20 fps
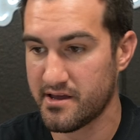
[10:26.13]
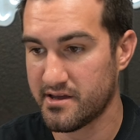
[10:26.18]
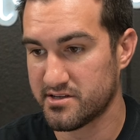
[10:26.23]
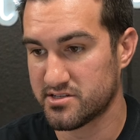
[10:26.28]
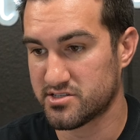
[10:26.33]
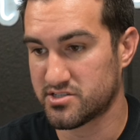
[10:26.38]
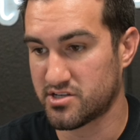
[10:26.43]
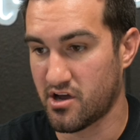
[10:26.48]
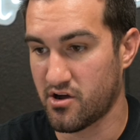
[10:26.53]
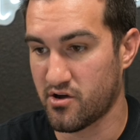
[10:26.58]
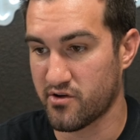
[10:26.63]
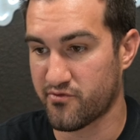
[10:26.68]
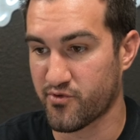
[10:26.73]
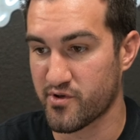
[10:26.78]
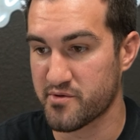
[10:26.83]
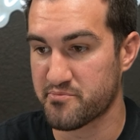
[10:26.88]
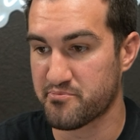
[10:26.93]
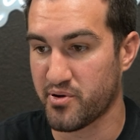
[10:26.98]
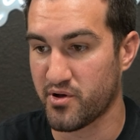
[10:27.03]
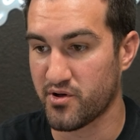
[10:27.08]
So if
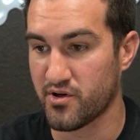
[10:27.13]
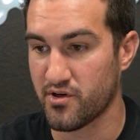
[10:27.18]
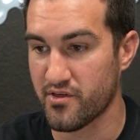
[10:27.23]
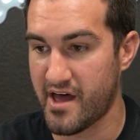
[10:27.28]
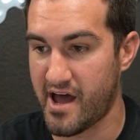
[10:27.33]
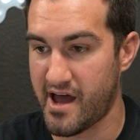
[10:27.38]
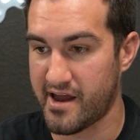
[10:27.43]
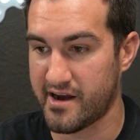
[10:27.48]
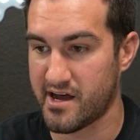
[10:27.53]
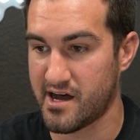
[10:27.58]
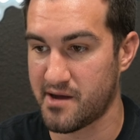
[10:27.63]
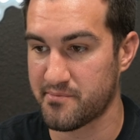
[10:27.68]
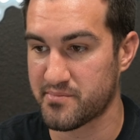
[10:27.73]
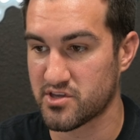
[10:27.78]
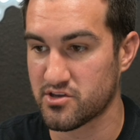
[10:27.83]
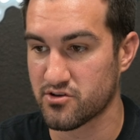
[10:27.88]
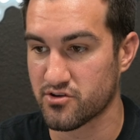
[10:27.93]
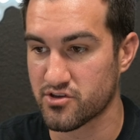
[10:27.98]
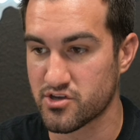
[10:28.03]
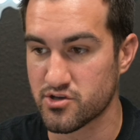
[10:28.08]
we pull that up,
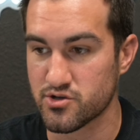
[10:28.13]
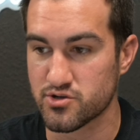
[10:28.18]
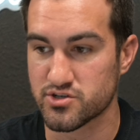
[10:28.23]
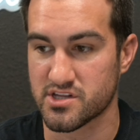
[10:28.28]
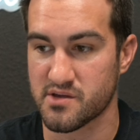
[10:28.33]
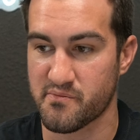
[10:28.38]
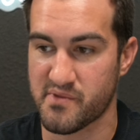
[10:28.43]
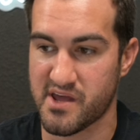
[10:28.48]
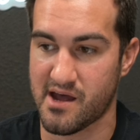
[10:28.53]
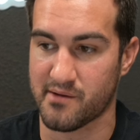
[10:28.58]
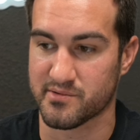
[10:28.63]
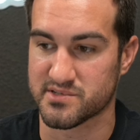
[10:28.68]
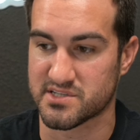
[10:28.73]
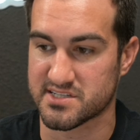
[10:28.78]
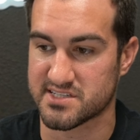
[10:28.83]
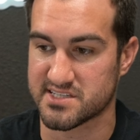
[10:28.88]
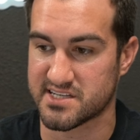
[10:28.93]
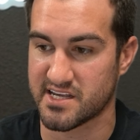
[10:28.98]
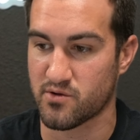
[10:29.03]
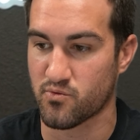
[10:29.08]
you'll usually be able to
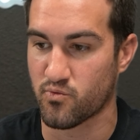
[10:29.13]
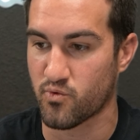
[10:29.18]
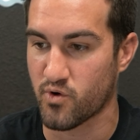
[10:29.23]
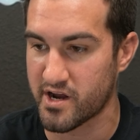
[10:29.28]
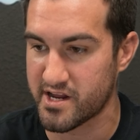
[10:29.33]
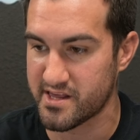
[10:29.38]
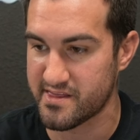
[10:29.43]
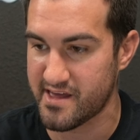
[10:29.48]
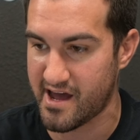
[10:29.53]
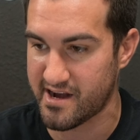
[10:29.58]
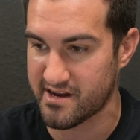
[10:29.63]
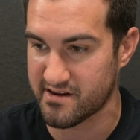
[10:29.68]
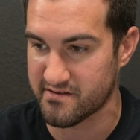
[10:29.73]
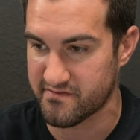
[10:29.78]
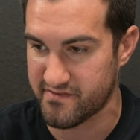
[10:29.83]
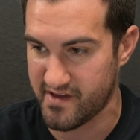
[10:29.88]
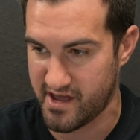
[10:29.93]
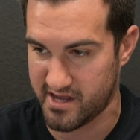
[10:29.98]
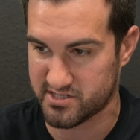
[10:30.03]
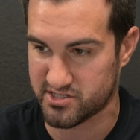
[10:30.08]
see, what did that
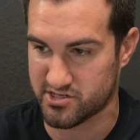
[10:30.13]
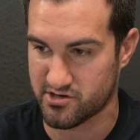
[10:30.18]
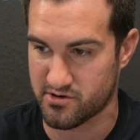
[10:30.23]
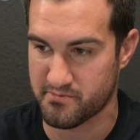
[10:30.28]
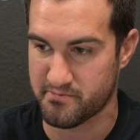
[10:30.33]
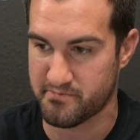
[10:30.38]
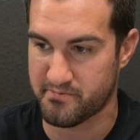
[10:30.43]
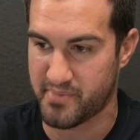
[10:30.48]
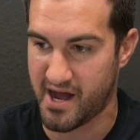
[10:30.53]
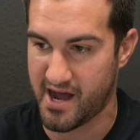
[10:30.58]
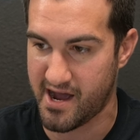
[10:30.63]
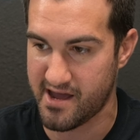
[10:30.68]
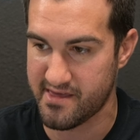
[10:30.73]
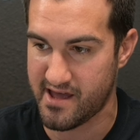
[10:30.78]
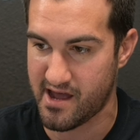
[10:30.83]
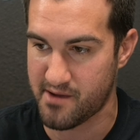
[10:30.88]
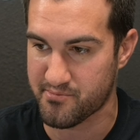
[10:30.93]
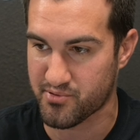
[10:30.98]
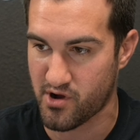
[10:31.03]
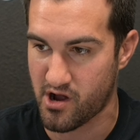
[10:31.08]
investor buy
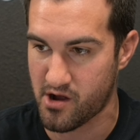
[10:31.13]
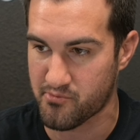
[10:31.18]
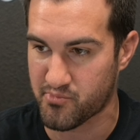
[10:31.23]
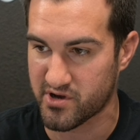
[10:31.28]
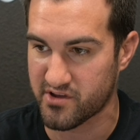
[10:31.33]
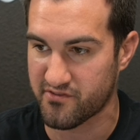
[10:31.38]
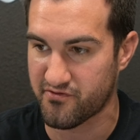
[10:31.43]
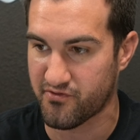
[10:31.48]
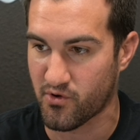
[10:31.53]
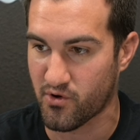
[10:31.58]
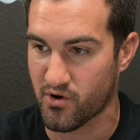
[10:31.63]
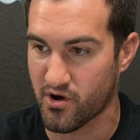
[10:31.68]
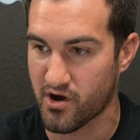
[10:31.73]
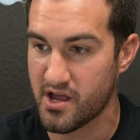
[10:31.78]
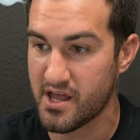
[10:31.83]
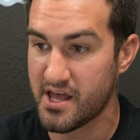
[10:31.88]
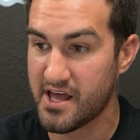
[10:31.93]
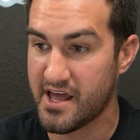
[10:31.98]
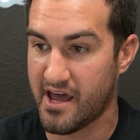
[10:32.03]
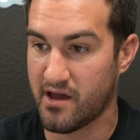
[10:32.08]
that property for
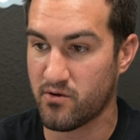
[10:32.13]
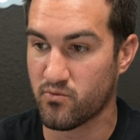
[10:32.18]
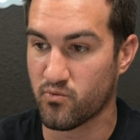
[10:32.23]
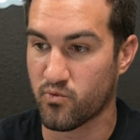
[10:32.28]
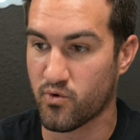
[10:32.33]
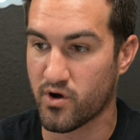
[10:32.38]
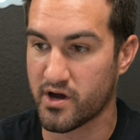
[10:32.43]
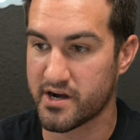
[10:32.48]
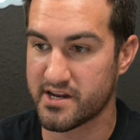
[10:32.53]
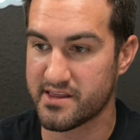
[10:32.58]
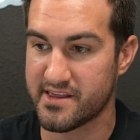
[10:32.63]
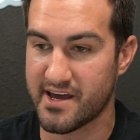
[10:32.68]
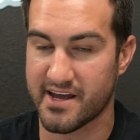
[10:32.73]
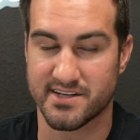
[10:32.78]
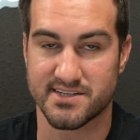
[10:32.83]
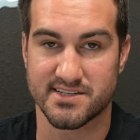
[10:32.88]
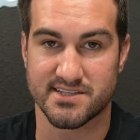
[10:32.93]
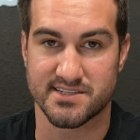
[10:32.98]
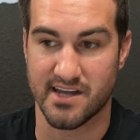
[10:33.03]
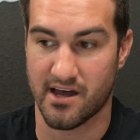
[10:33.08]
and what did they
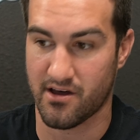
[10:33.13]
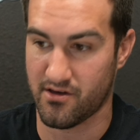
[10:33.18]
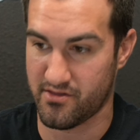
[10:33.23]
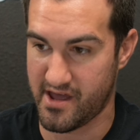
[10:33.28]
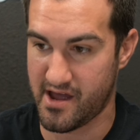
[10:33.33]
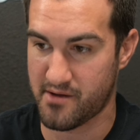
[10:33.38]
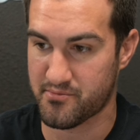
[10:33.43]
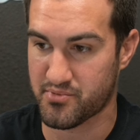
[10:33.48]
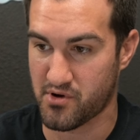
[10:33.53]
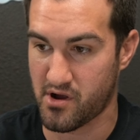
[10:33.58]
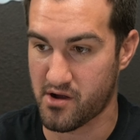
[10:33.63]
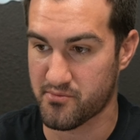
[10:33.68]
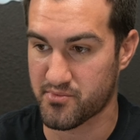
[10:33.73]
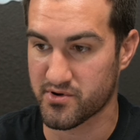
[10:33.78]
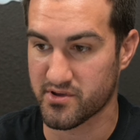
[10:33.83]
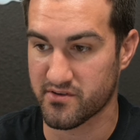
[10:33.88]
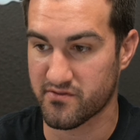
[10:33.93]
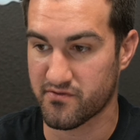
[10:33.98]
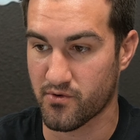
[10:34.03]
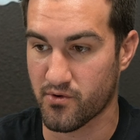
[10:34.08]
sell that
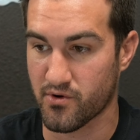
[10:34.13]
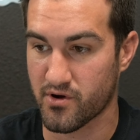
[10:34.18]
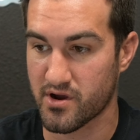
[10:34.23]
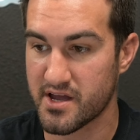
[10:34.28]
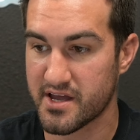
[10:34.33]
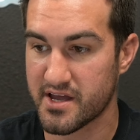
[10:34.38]
property for.